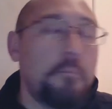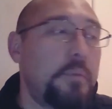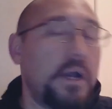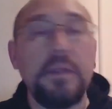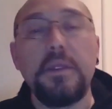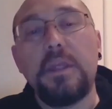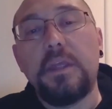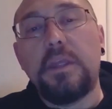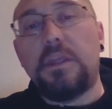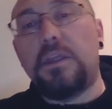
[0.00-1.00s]
But
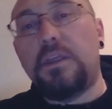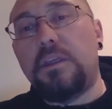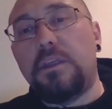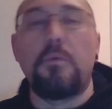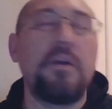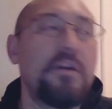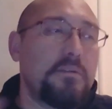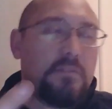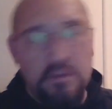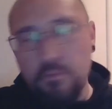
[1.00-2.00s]
where
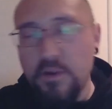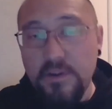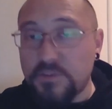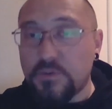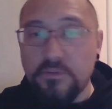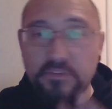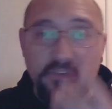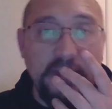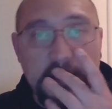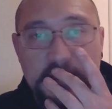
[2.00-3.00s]
it sort of
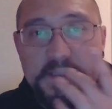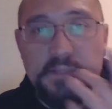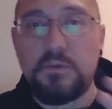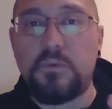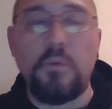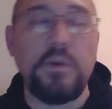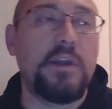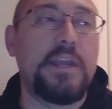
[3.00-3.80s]
affects what we're